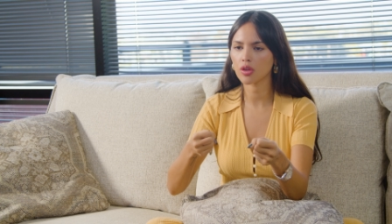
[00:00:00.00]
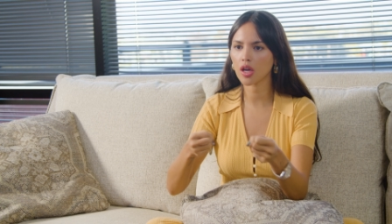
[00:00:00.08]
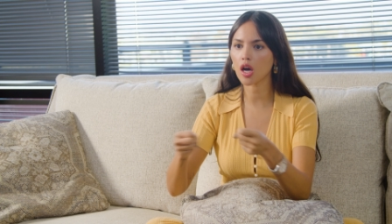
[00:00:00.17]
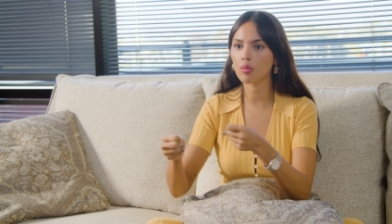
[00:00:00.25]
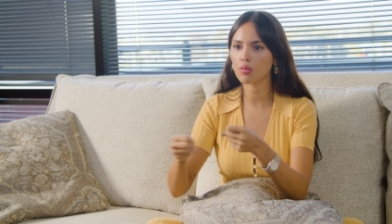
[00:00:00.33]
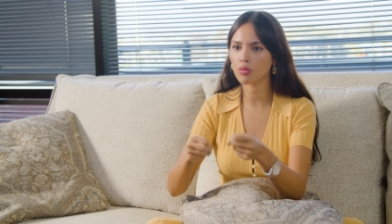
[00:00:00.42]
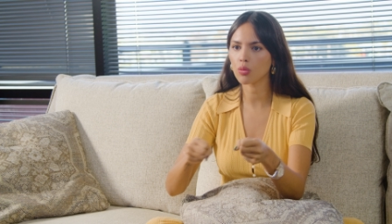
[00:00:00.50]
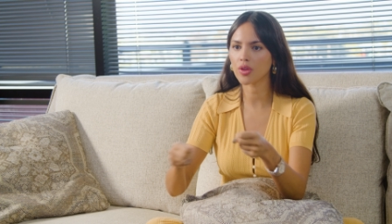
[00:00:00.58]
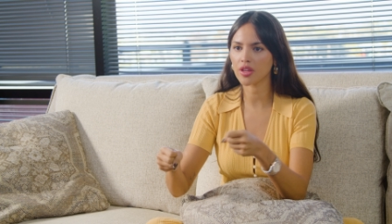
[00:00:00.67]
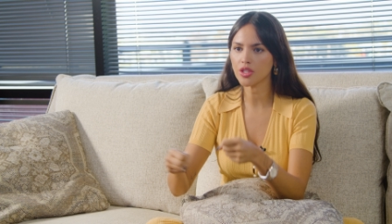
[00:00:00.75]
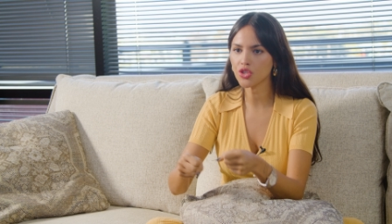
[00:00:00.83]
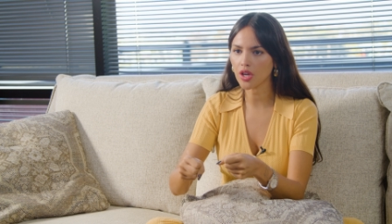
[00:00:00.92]
come
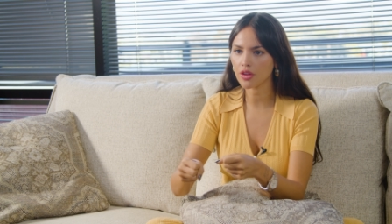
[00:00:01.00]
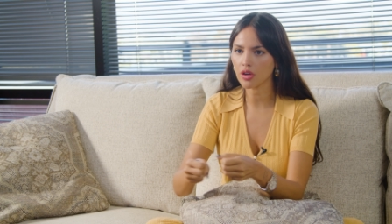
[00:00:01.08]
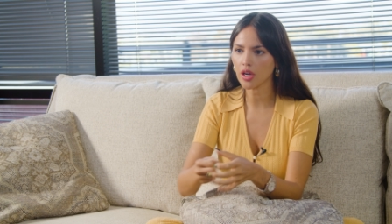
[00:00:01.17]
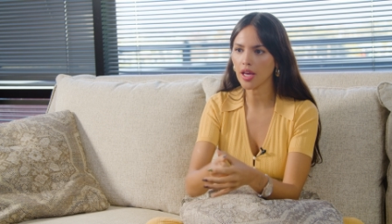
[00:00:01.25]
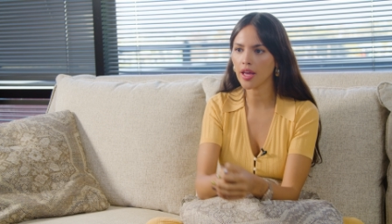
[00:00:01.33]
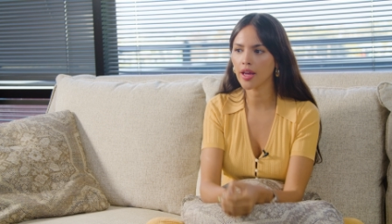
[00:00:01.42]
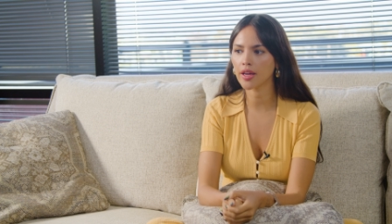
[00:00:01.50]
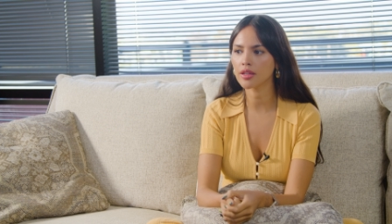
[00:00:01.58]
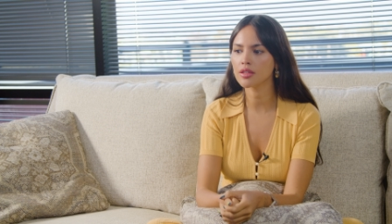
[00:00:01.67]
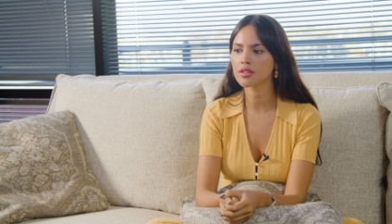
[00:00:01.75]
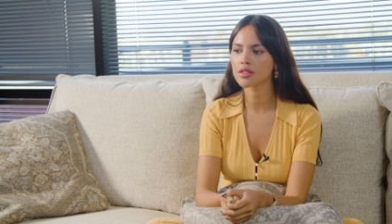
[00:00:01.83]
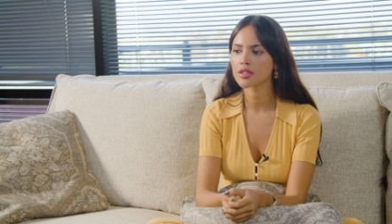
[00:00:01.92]
with each other.
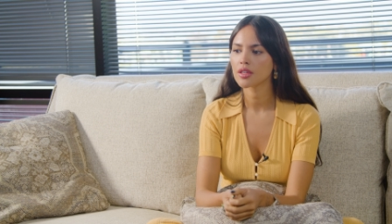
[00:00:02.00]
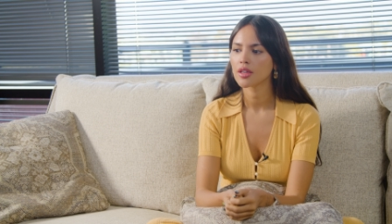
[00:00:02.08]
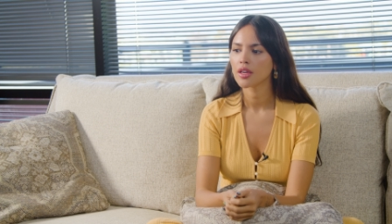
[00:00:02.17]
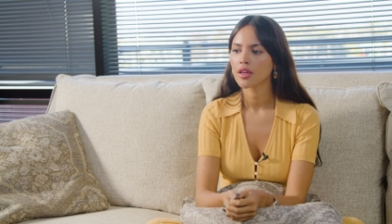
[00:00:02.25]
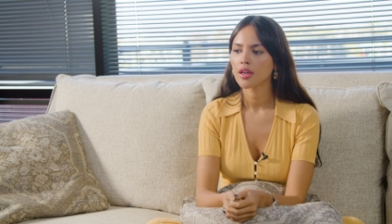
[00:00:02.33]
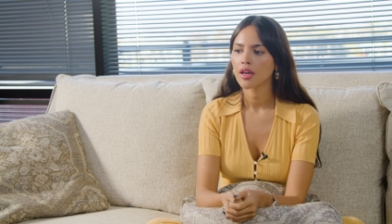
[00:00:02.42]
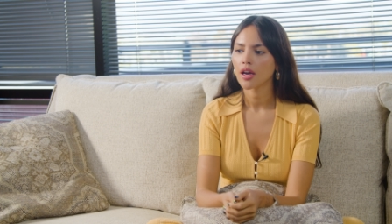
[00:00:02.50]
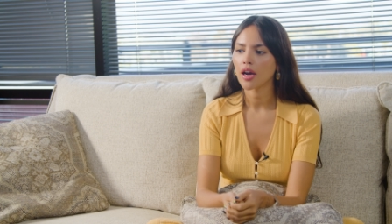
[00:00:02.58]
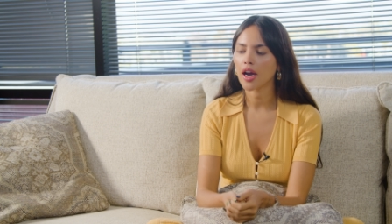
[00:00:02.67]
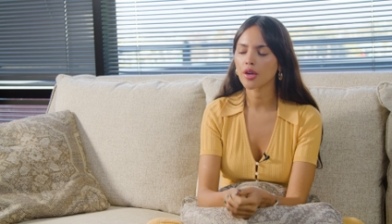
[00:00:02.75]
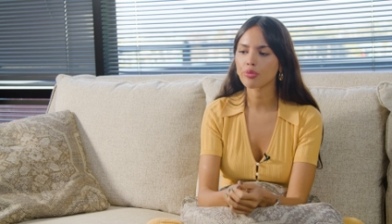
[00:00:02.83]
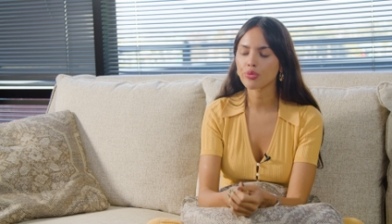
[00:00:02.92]
And
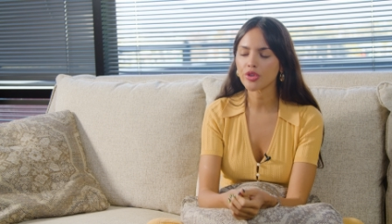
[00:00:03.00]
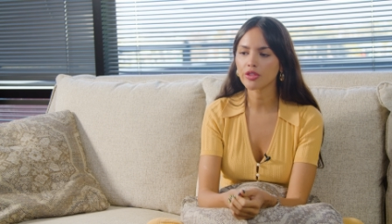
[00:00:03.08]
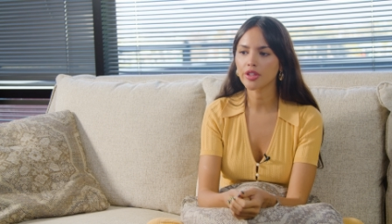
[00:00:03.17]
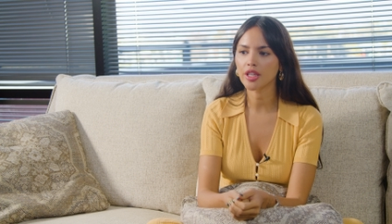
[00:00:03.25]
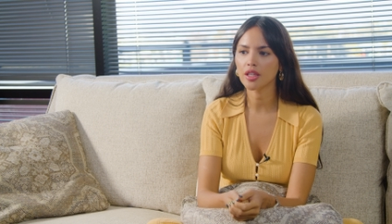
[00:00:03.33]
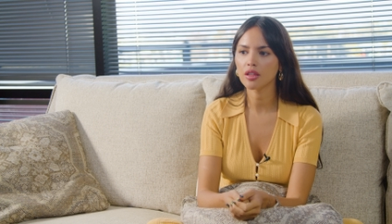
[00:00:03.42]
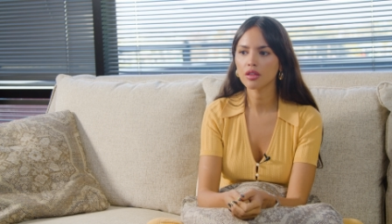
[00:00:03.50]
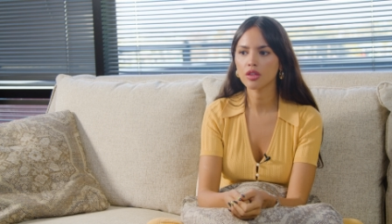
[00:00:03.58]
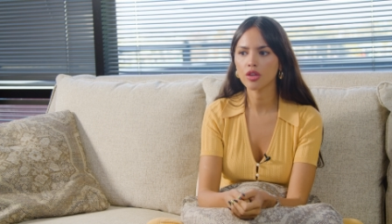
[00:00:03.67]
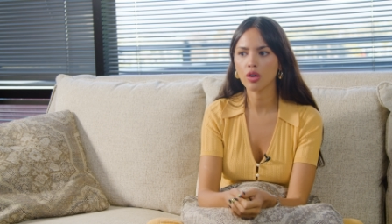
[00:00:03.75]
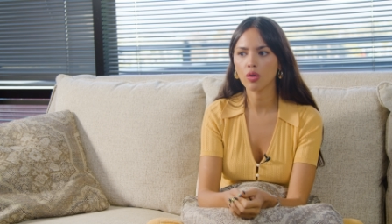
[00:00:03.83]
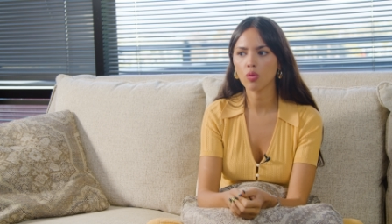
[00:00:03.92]
I really,
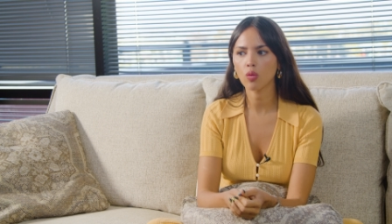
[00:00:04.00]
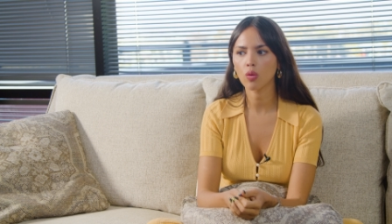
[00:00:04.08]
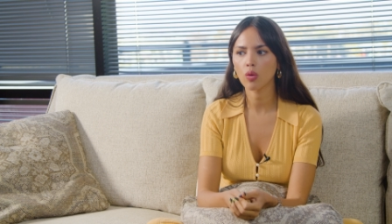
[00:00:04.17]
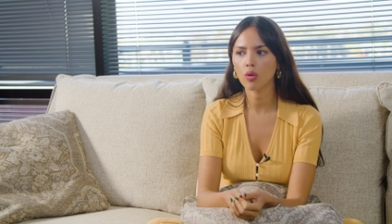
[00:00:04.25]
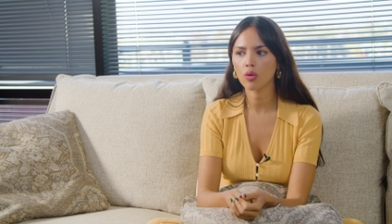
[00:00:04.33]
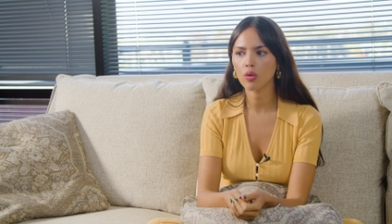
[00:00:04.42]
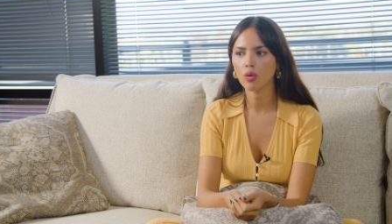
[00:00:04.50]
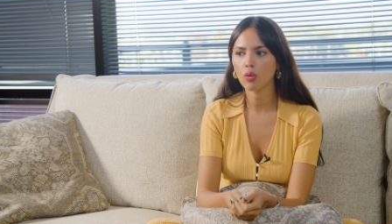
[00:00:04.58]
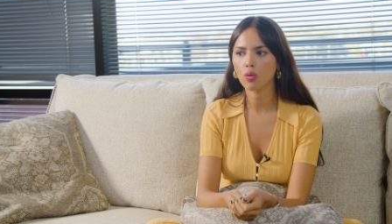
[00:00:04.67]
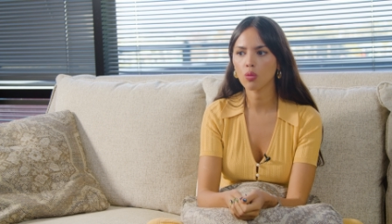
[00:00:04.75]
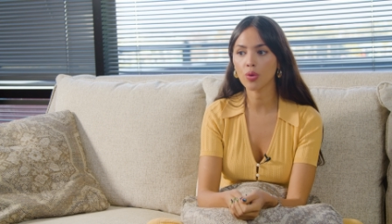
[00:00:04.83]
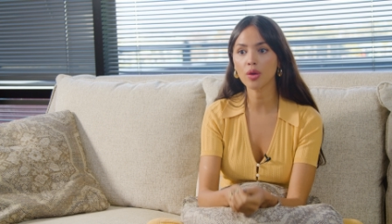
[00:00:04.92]
you know,
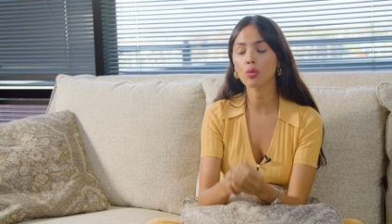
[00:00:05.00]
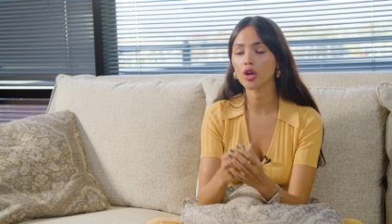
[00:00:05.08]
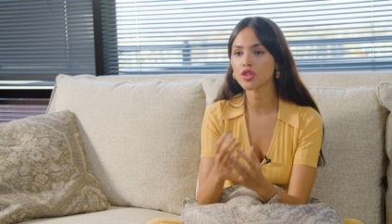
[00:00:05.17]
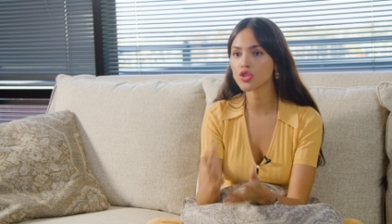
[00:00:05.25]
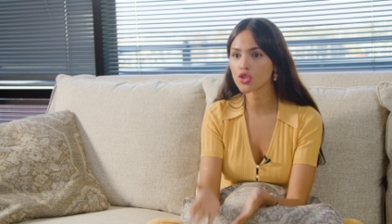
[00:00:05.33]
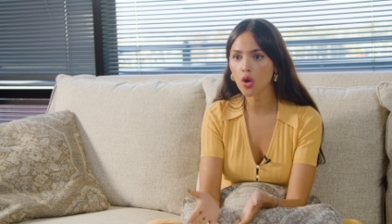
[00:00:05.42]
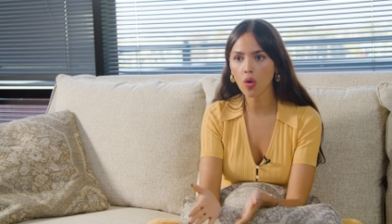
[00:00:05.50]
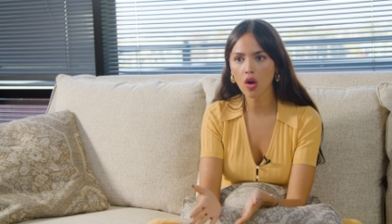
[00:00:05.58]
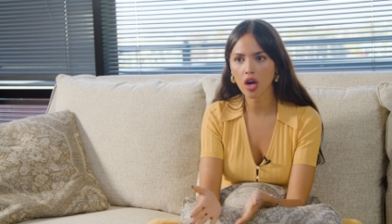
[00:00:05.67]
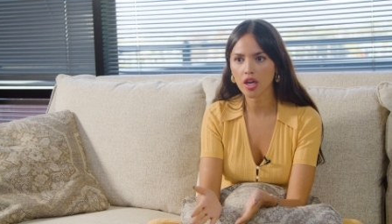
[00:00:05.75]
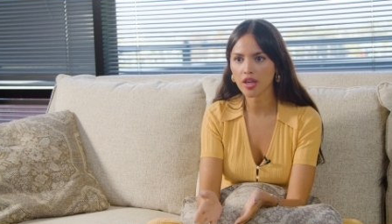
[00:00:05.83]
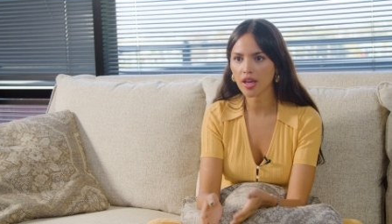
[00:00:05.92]
we worked so
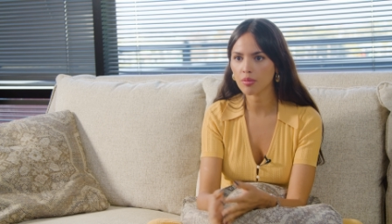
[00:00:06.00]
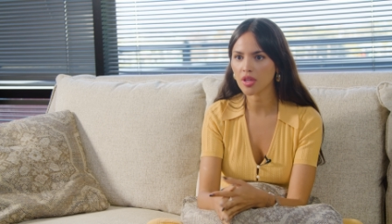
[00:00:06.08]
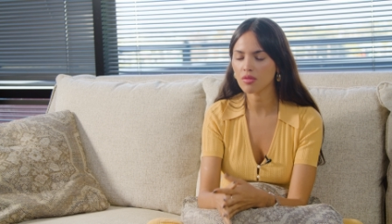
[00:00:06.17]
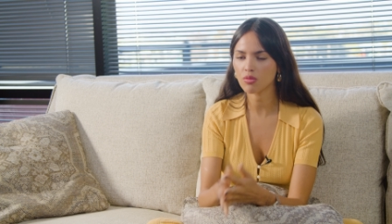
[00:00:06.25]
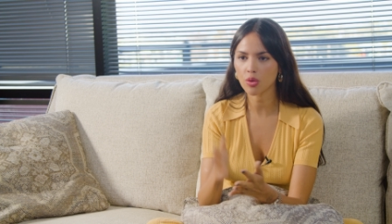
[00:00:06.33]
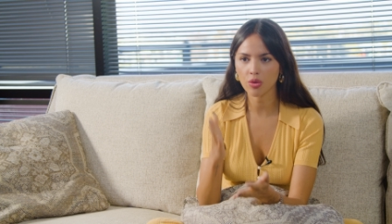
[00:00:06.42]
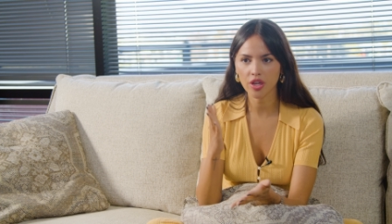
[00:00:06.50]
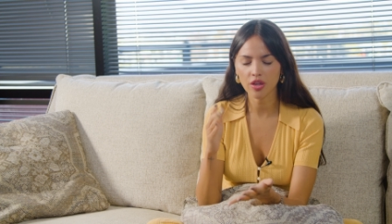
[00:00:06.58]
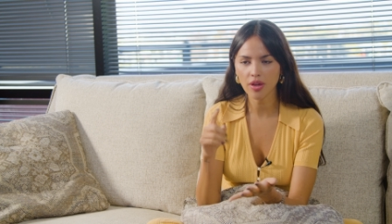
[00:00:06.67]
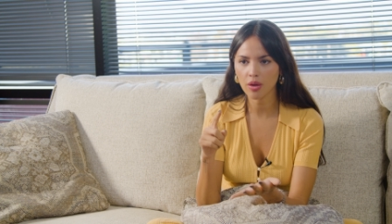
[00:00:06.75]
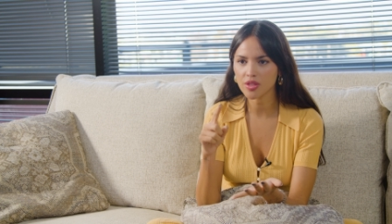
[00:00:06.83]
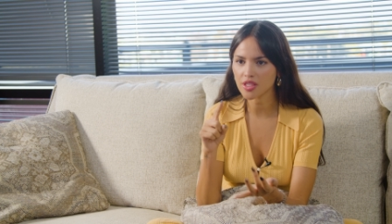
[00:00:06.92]
hard. I mean, we were in,
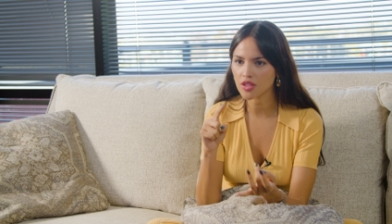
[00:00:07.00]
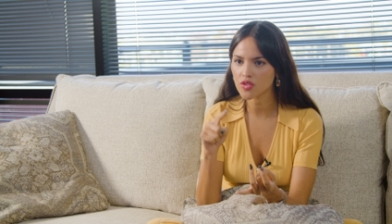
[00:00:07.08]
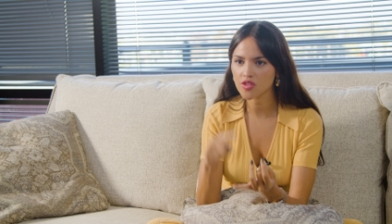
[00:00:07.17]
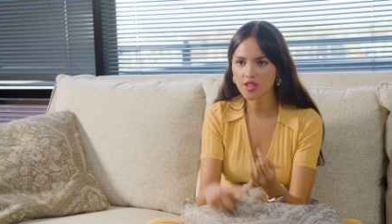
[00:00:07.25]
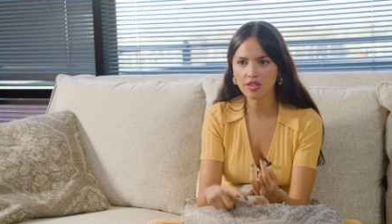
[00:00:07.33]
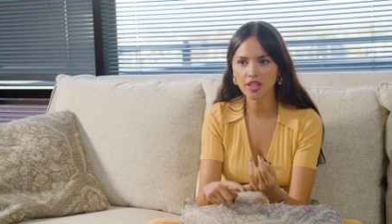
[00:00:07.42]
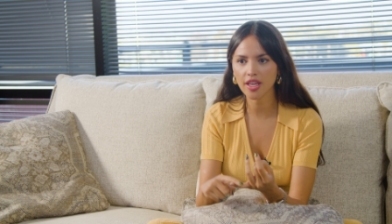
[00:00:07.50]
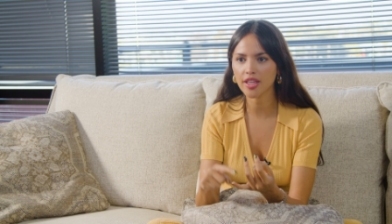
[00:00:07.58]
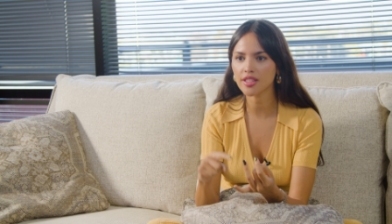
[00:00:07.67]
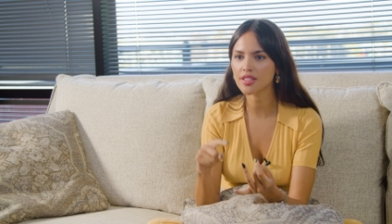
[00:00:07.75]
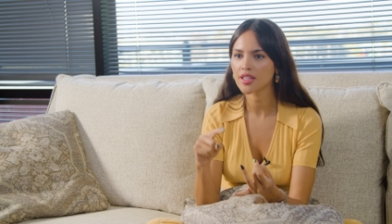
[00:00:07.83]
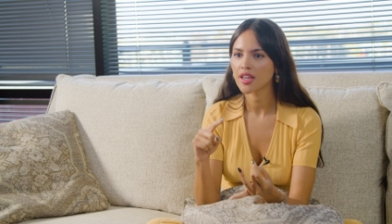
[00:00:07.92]
I was in New
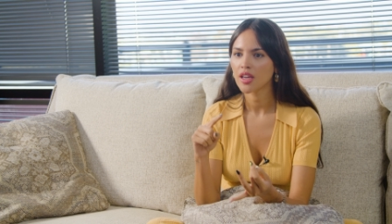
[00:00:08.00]
Zealand.